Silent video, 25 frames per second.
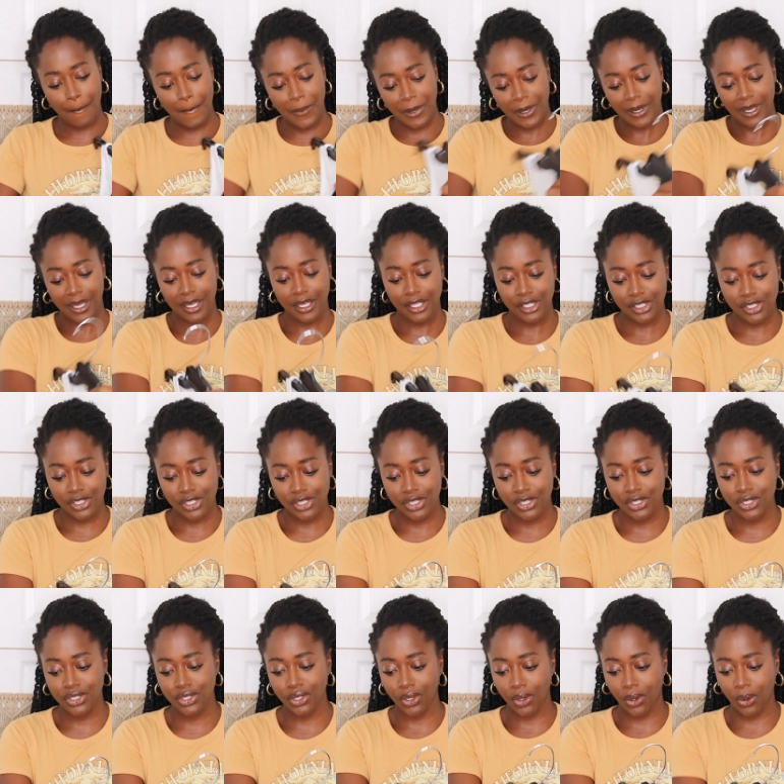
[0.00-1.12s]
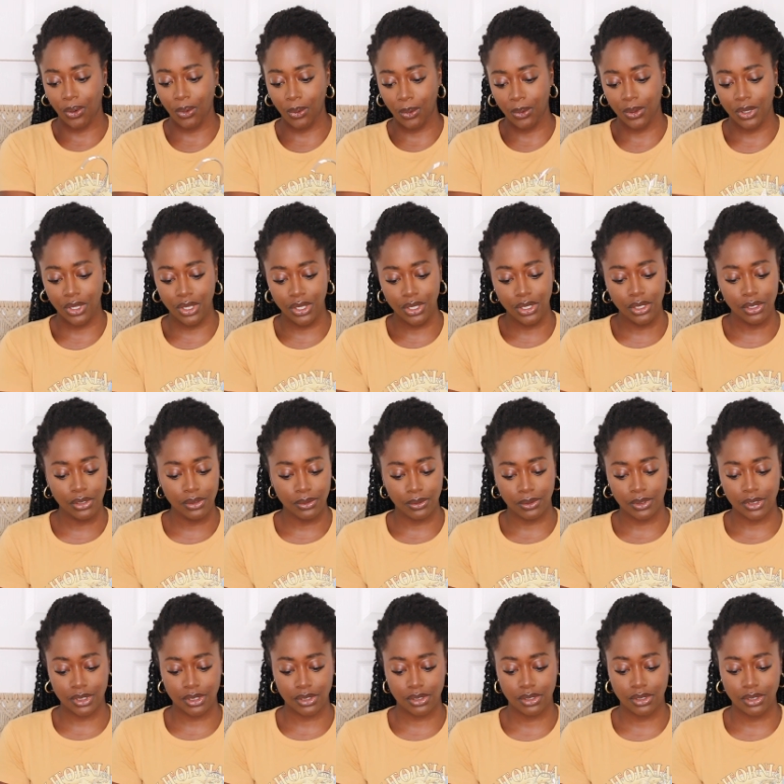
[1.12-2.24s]
but it's so
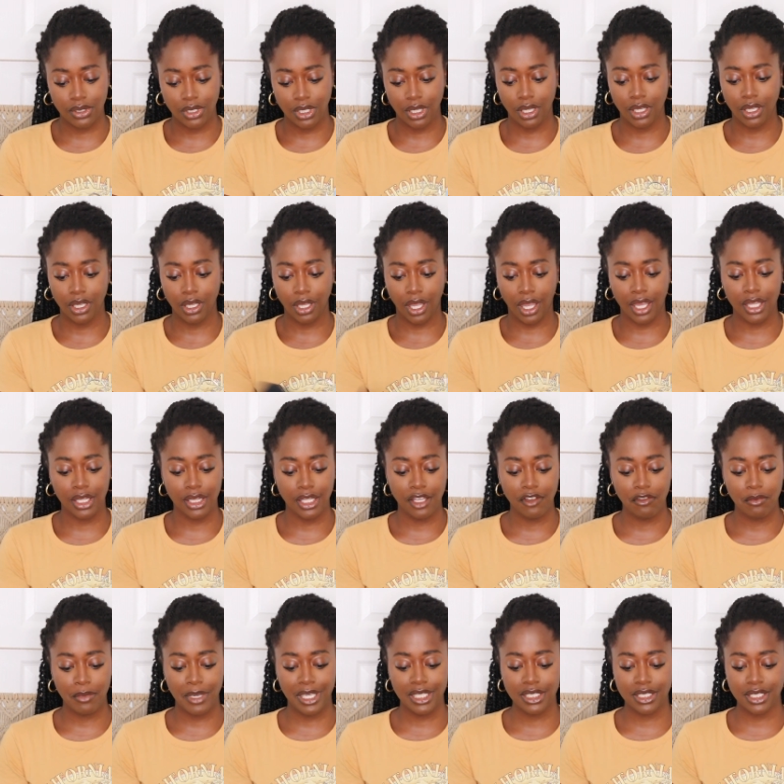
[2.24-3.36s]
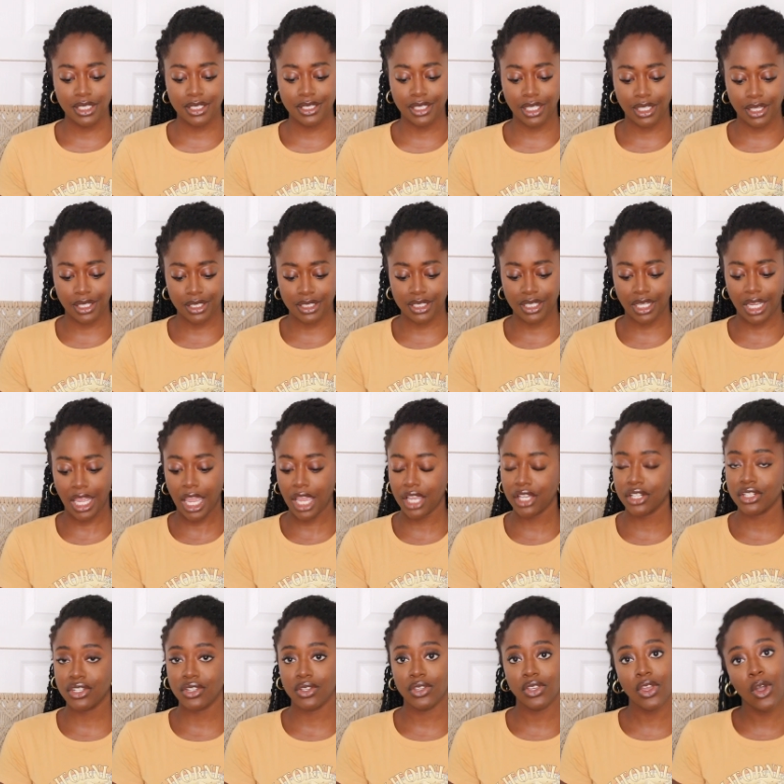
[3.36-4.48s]
cute. I love basics like this. Like, I
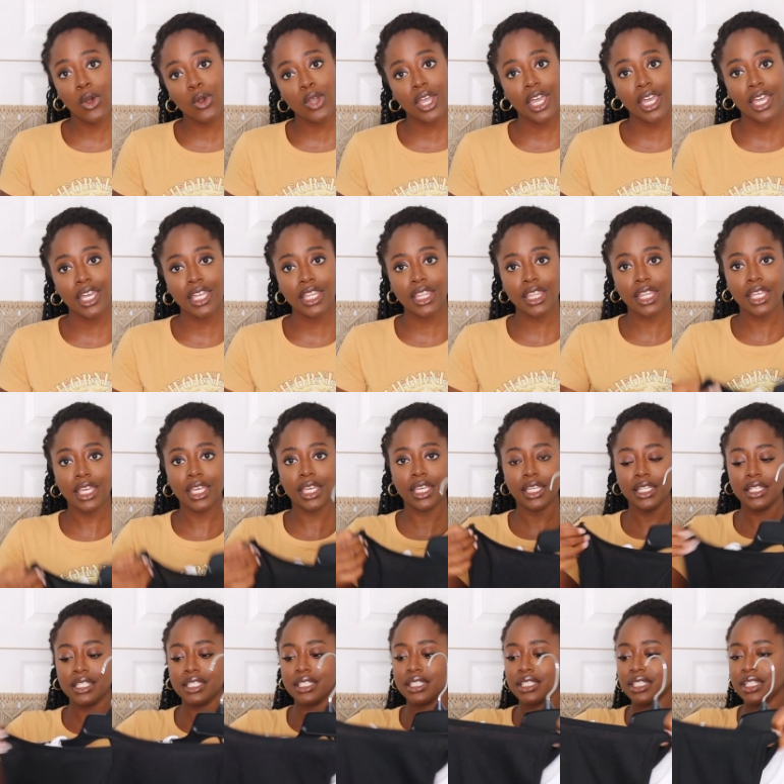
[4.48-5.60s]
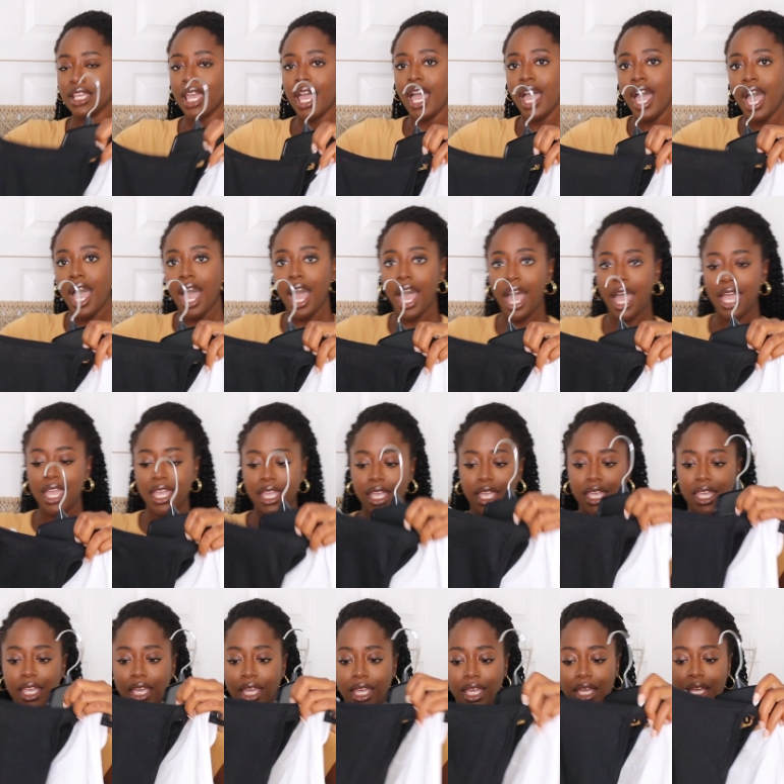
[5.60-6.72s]
could do yoga in this. I
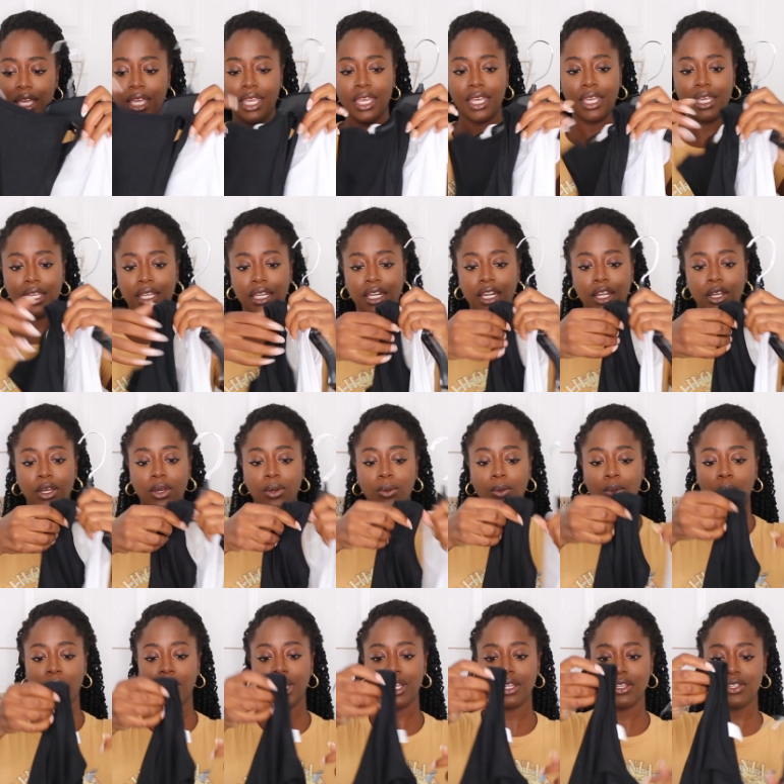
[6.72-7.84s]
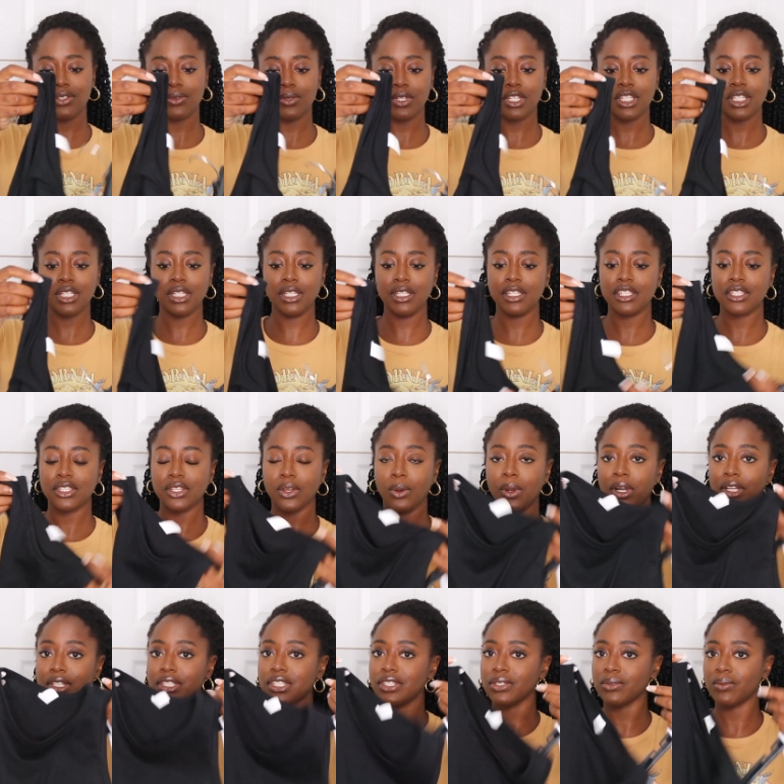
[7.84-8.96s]
can wear this with jeans, throw
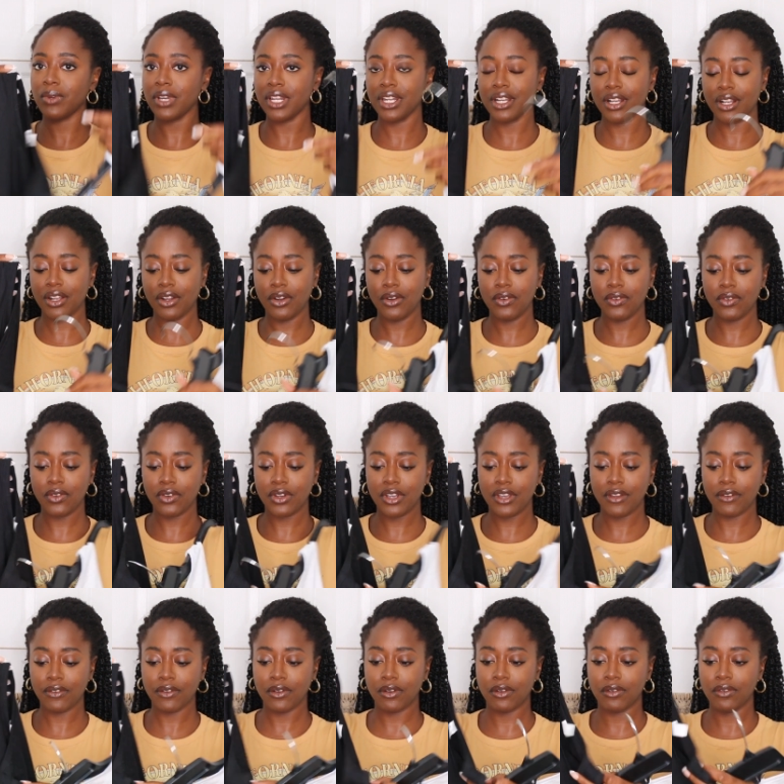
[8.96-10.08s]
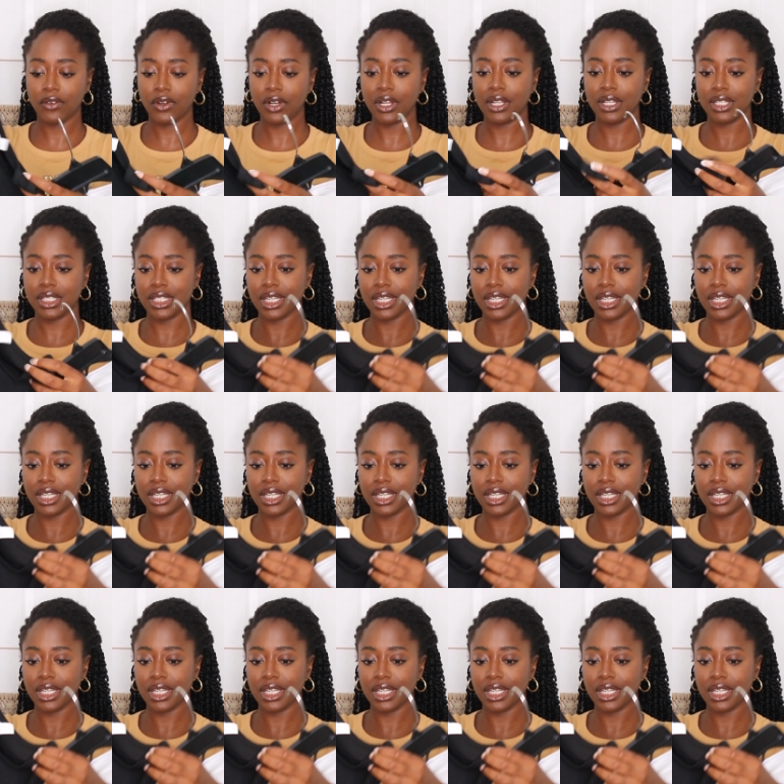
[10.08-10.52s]
a sweater over it for fall